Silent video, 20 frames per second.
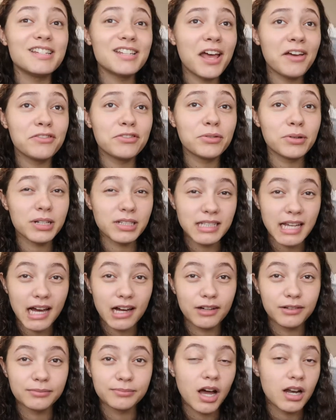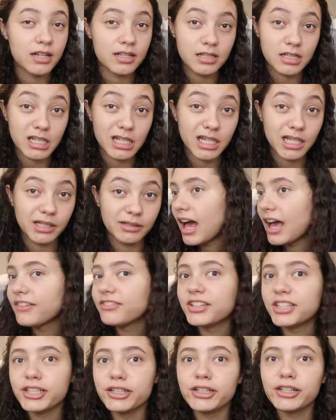just haven't worked out, honestly. I've
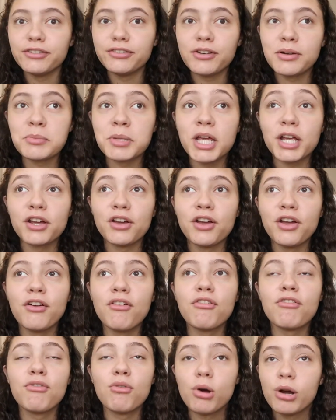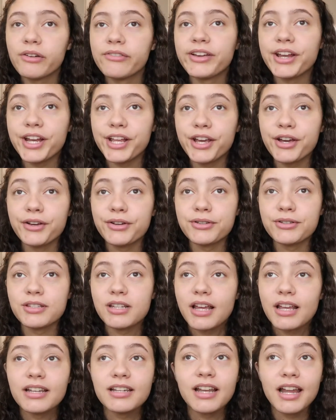literally filmed like 4 videos
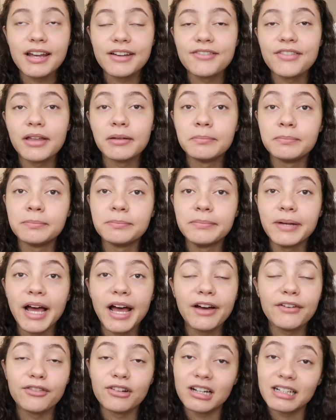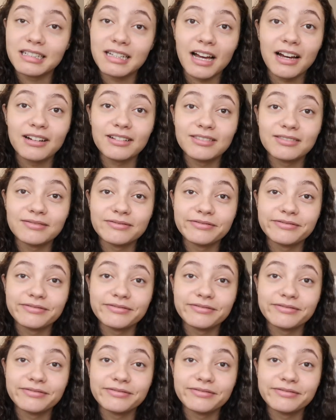and none of them have worked out.